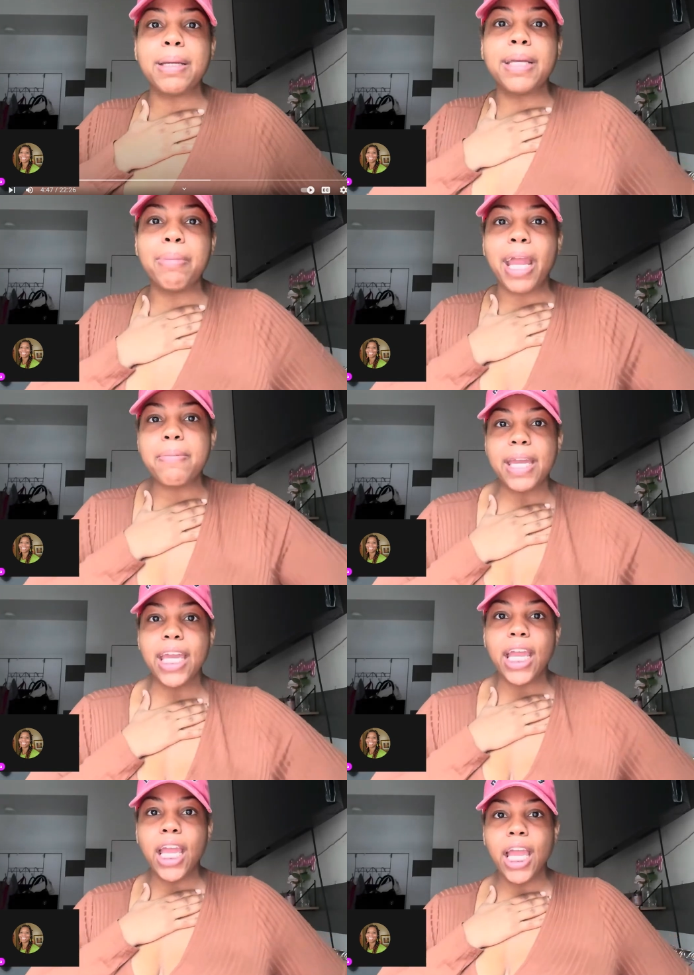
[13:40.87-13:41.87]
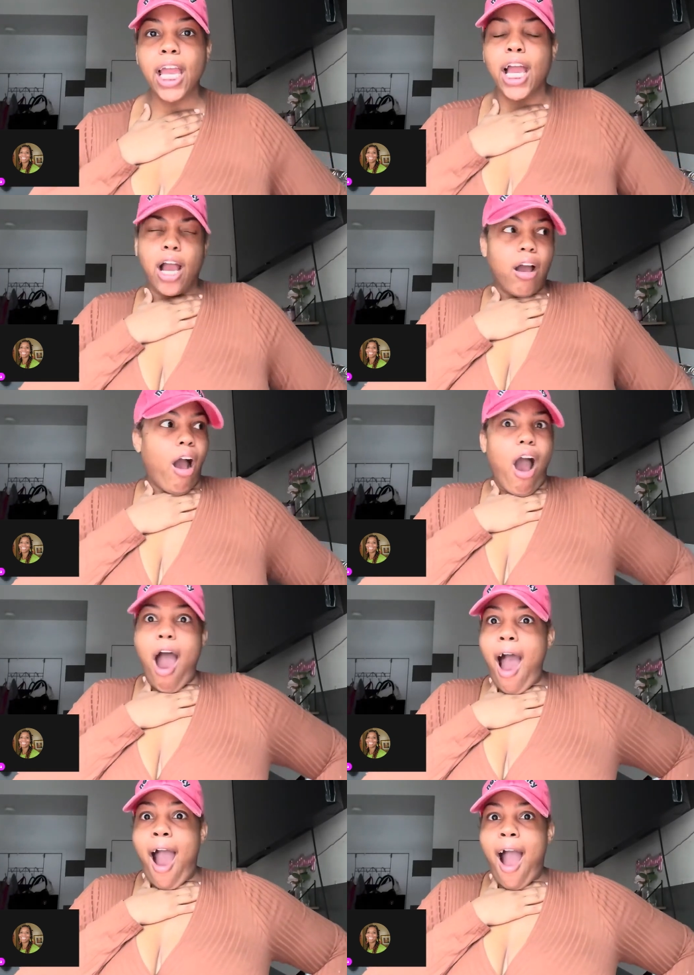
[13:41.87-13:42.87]
Baby.
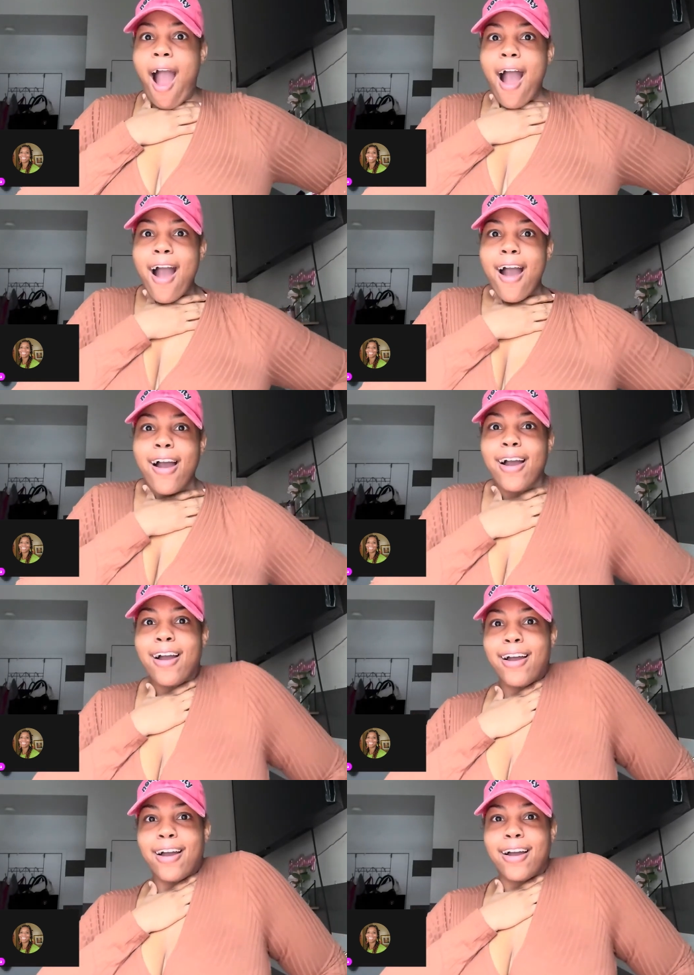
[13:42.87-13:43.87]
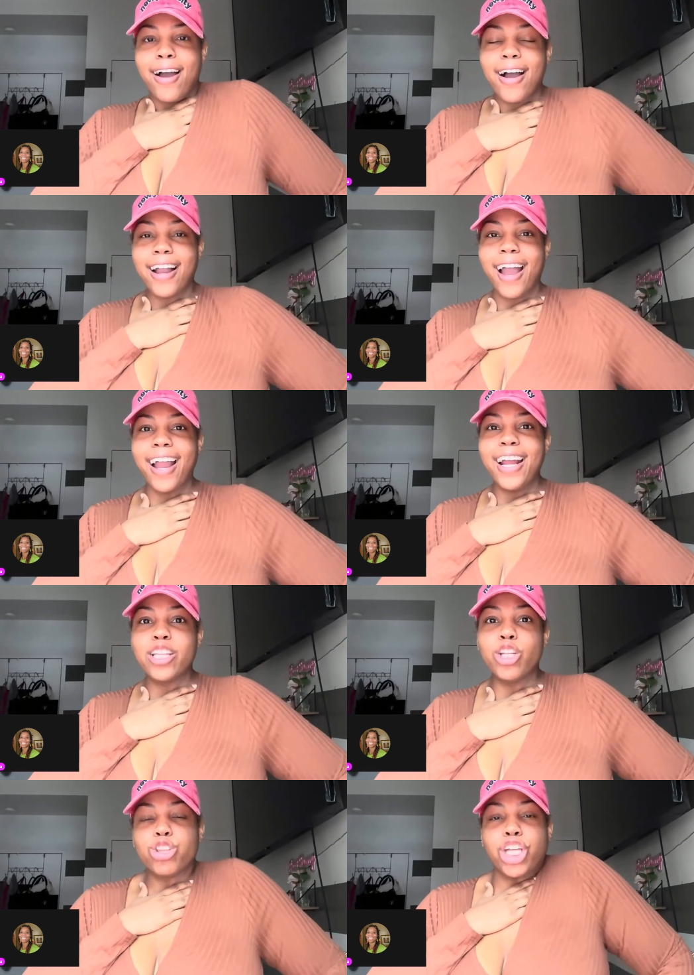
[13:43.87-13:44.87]
Ah! Okay.
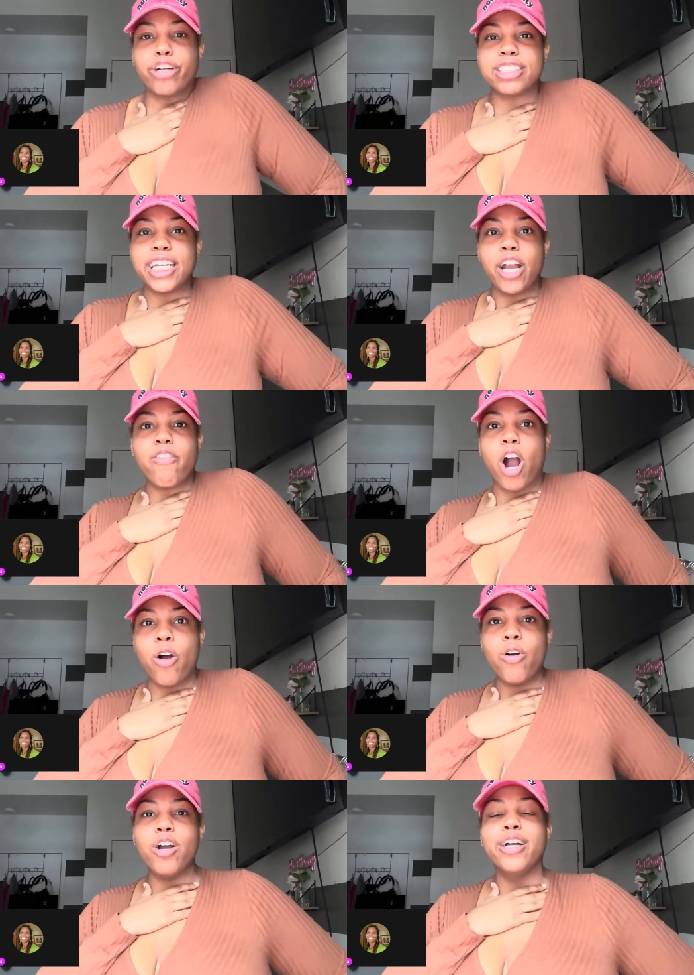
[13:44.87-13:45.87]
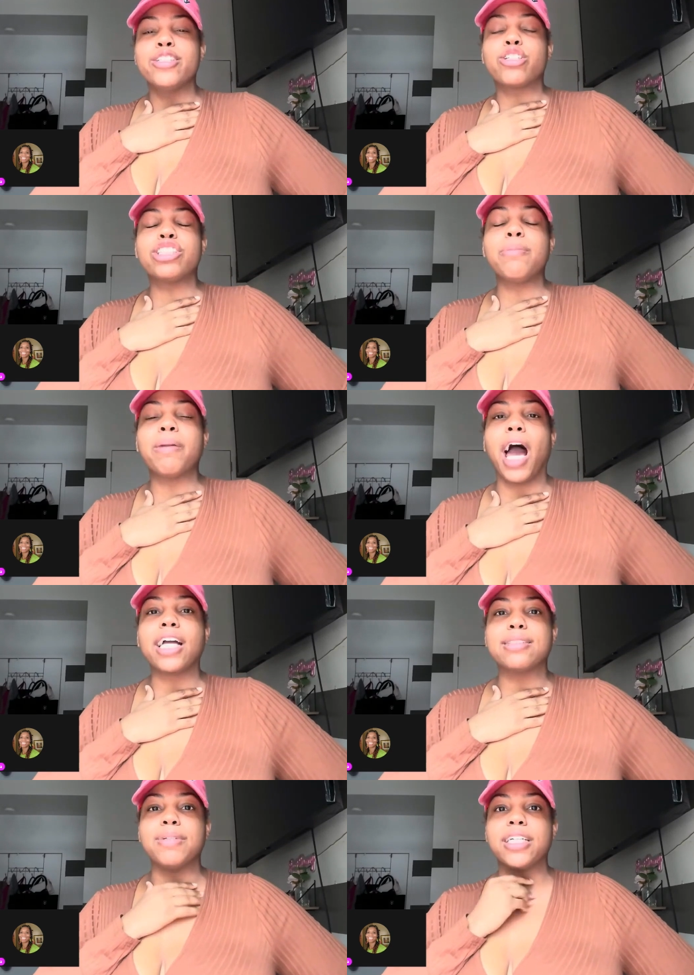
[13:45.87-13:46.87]
Little 13-year-old. So she
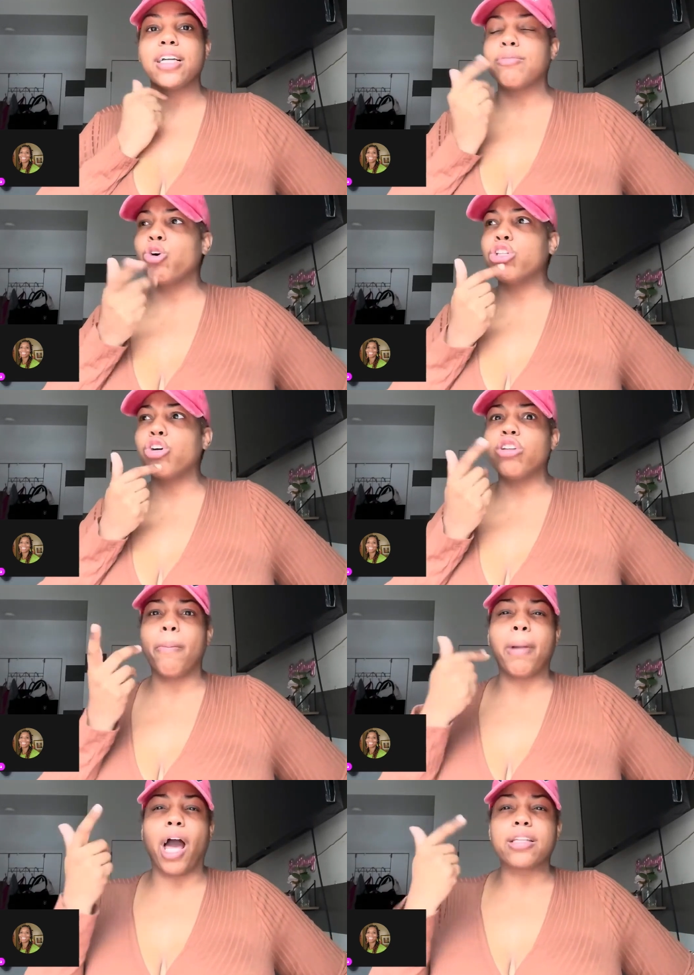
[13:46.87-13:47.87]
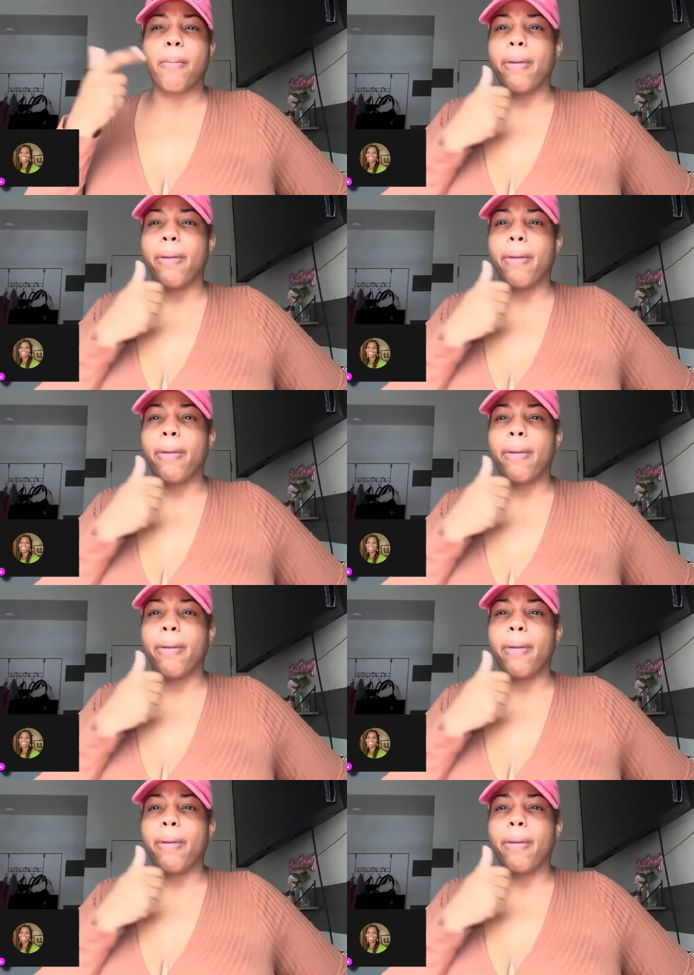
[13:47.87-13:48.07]
blocks me. Call, I'm blocked.